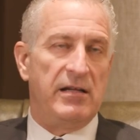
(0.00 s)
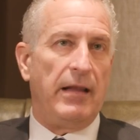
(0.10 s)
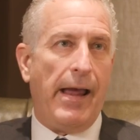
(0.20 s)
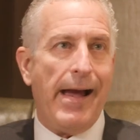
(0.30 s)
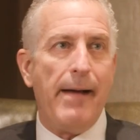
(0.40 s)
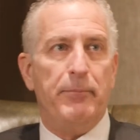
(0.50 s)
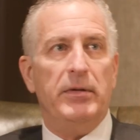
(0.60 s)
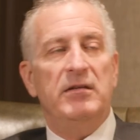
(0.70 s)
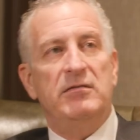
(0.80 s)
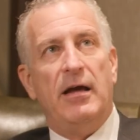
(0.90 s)
that
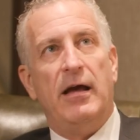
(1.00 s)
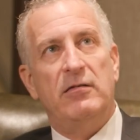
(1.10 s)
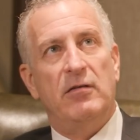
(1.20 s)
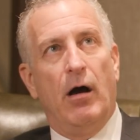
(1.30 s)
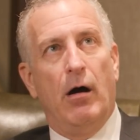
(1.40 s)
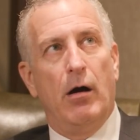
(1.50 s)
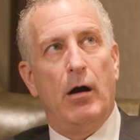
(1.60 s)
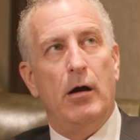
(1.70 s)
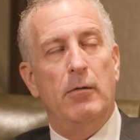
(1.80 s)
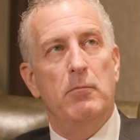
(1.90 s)
happened that
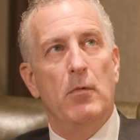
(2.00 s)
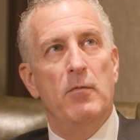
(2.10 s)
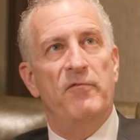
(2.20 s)
are